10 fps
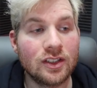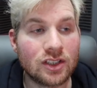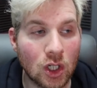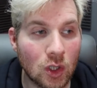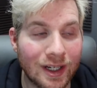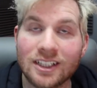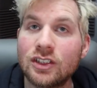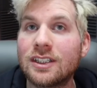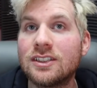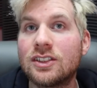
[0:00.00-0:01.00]
So
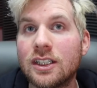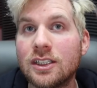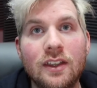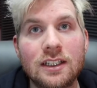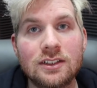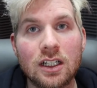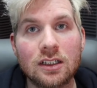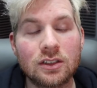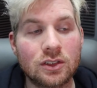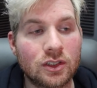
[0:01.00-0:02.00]
as you can see, things got a
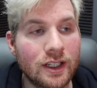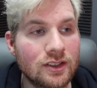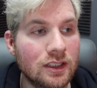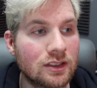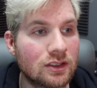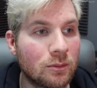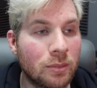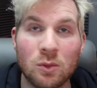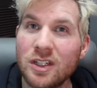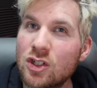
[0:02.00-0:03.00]
little crazy, so
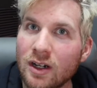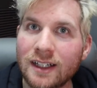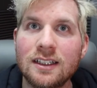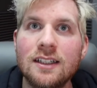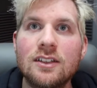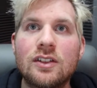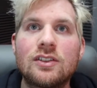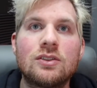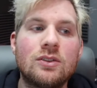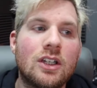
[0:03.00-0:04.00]
but we trekked it into the
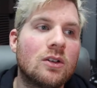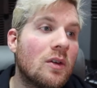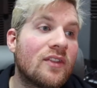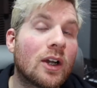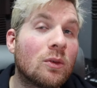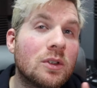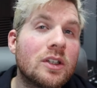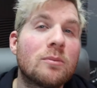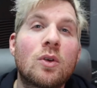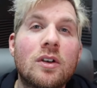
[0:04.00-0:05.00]
studio. We've got a
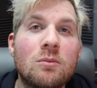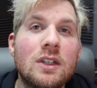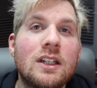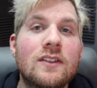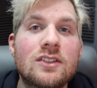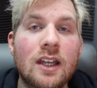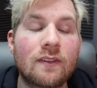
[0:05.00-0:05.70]
really important meeting this